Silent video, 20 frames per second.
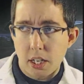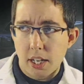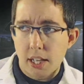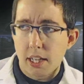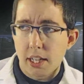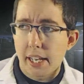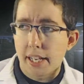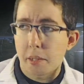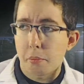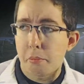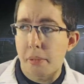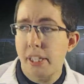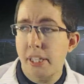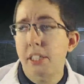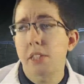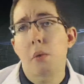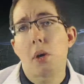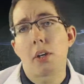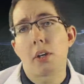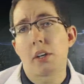I like
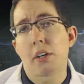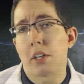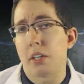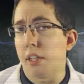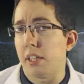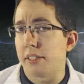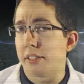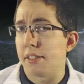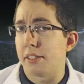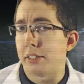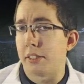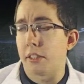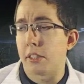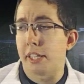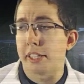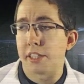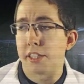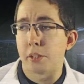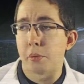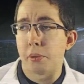Peace Walker Colossus.
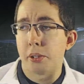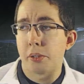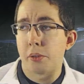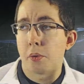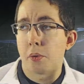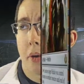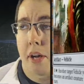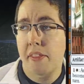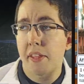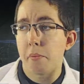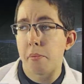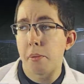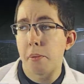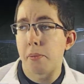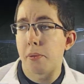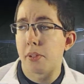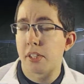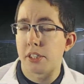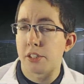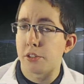Is actually pretty cool. I think
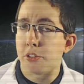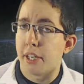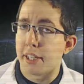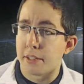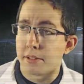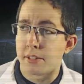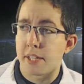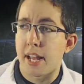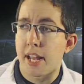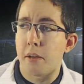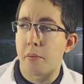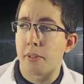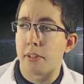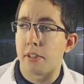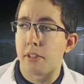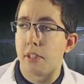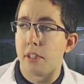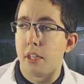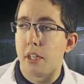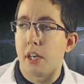people are going to try to use that
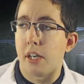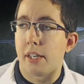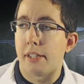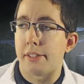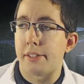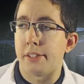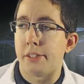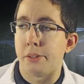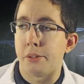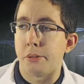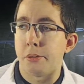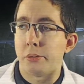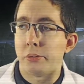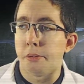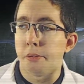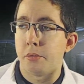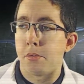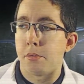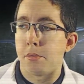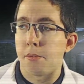one
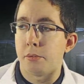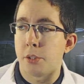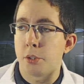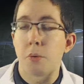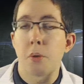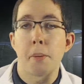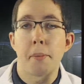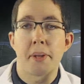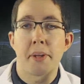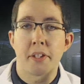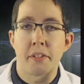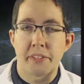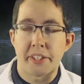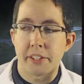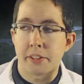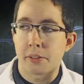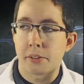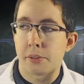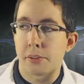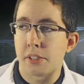to crew up other
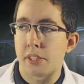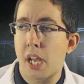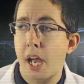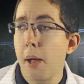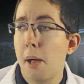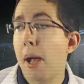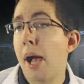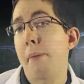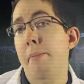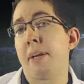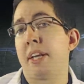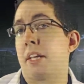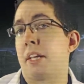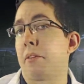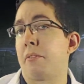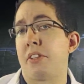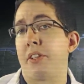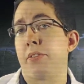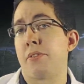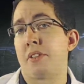vehicles. I may not
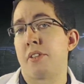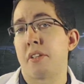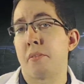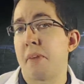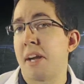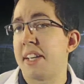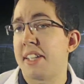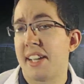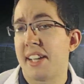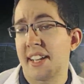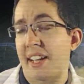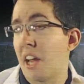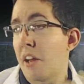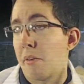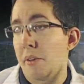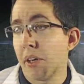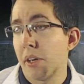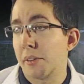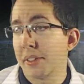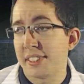even use it in my deck.
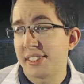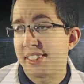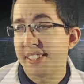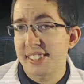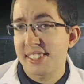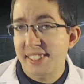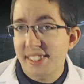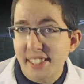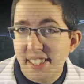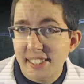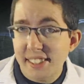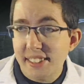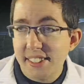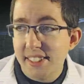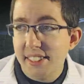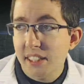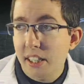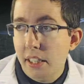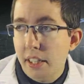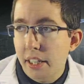I don't know. It's a
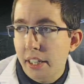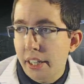6/6.